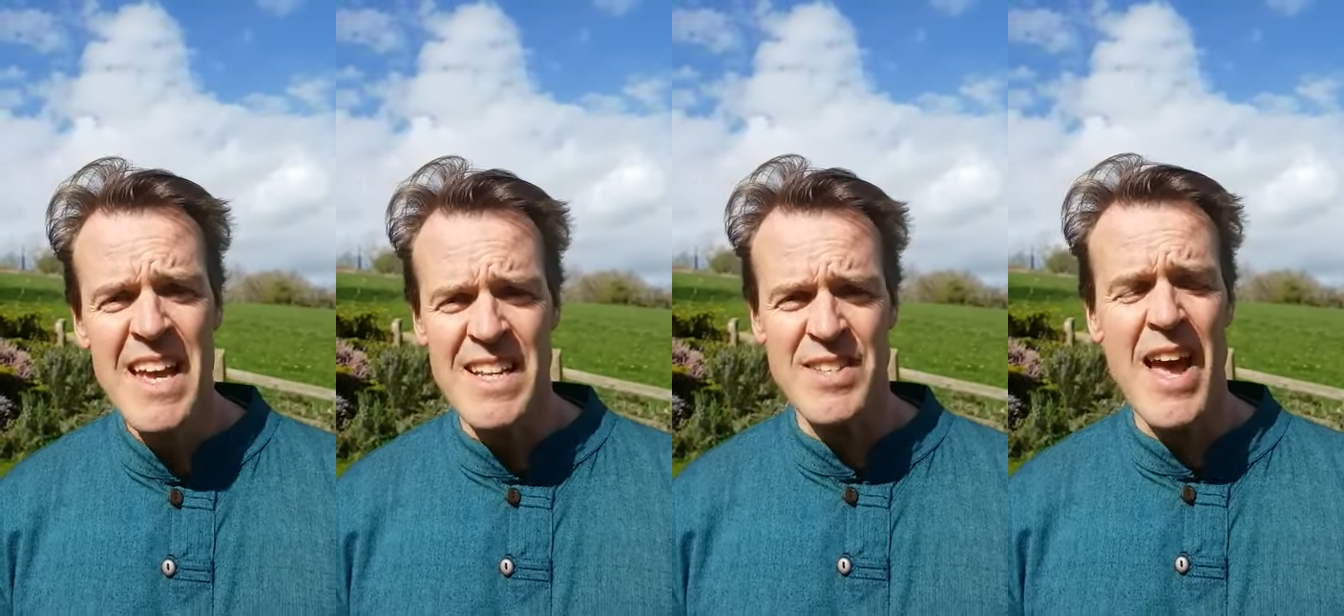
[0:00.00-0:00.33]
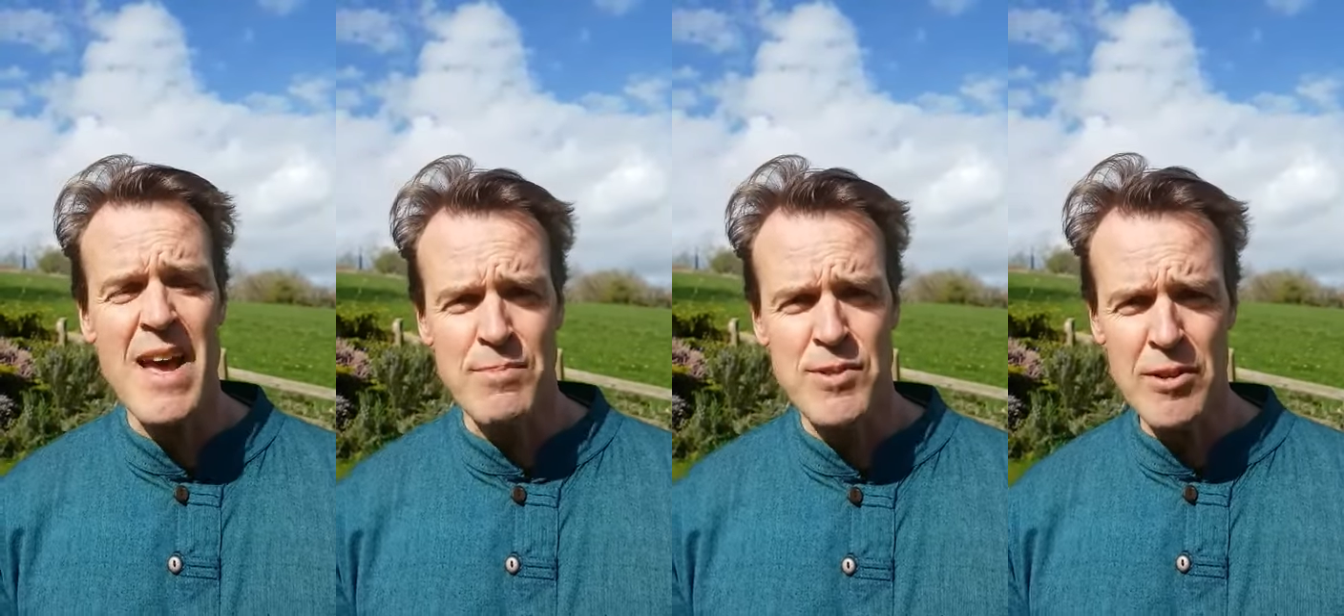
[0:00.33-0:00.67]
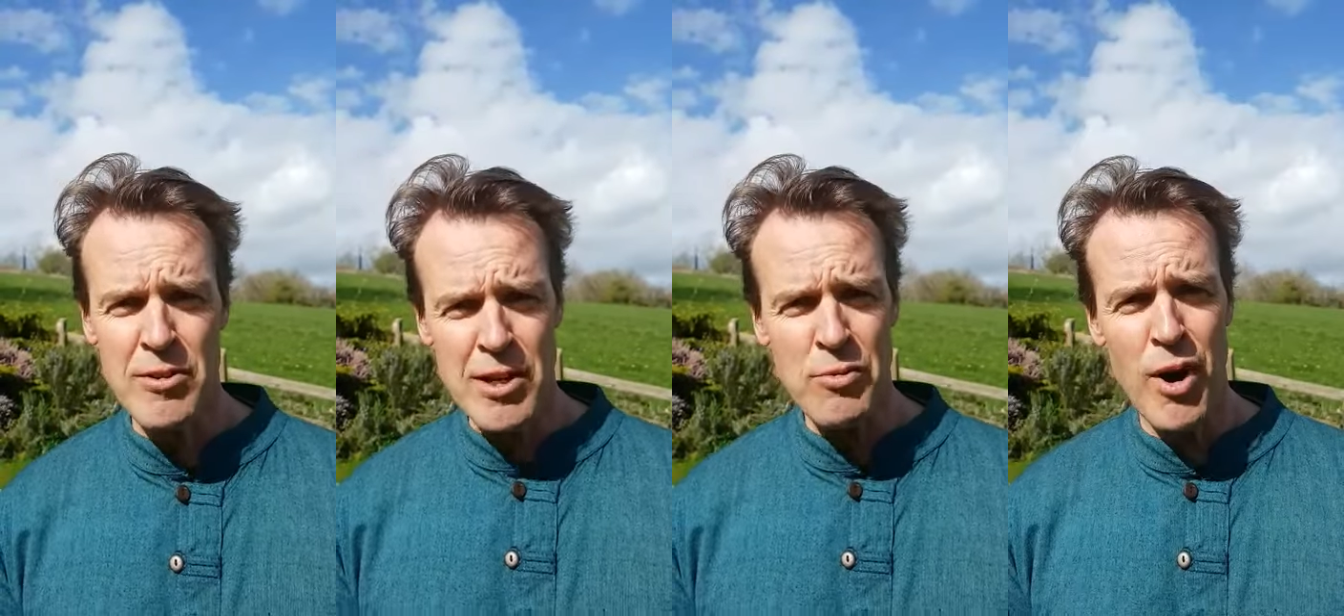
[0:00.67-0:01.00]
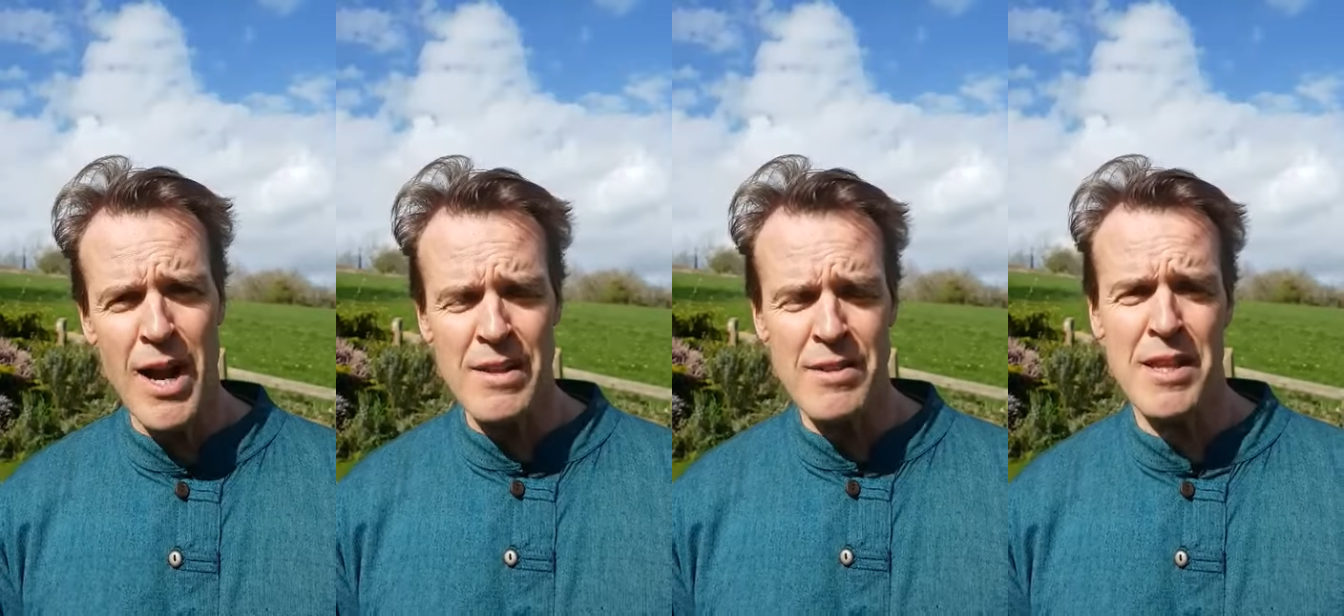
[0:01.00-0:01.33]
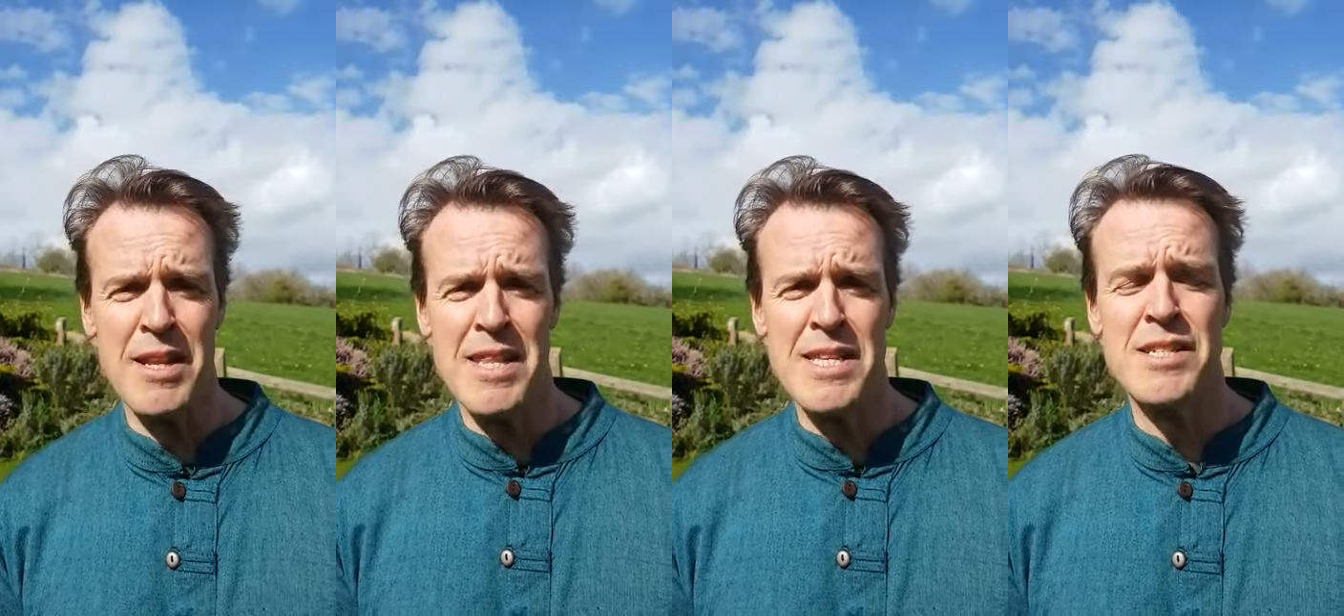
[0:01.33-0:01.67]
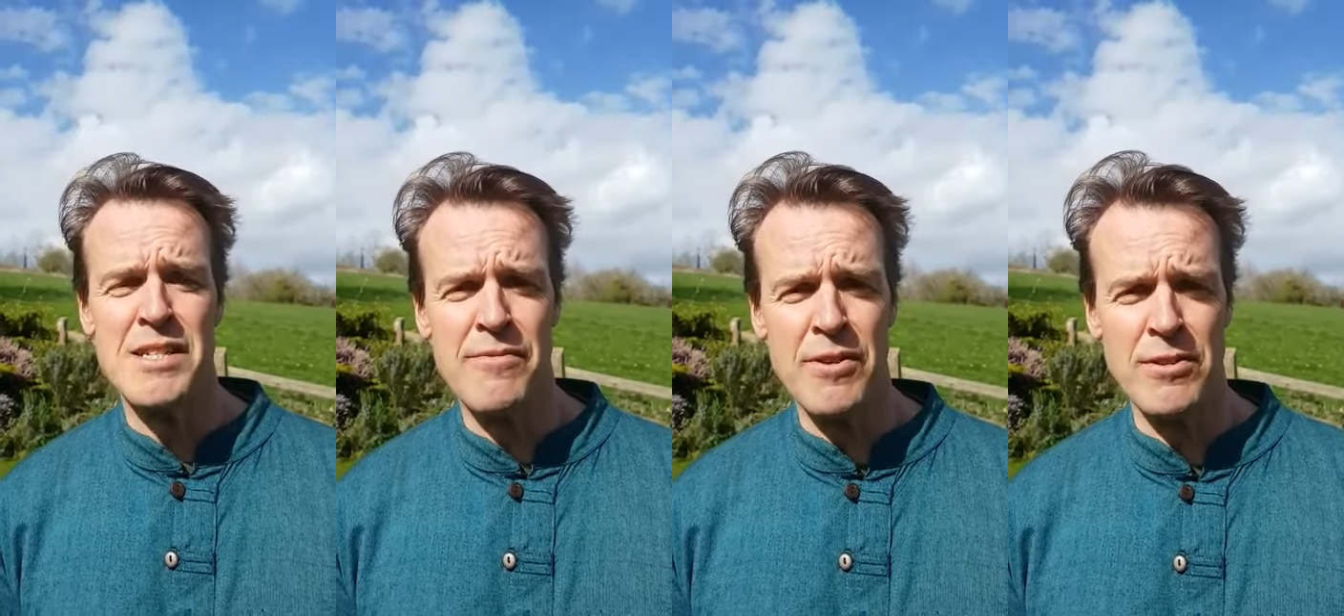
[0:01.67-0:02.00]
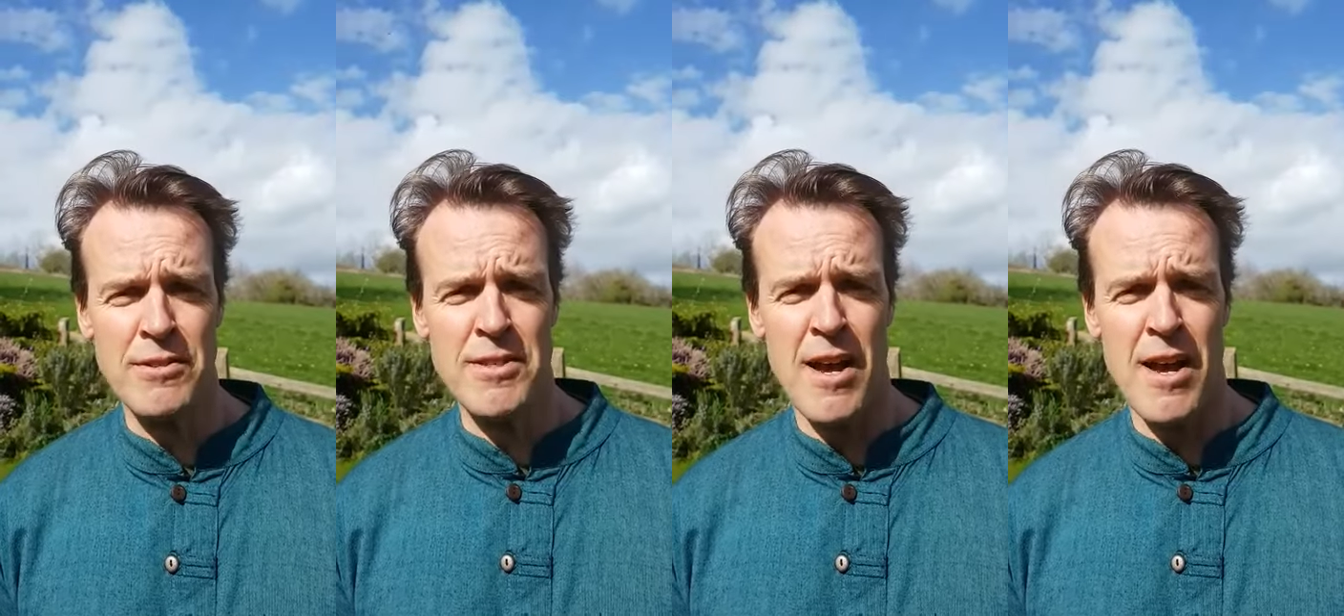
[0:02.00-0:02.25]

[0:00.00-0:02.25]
It's absolutely right that at this difficult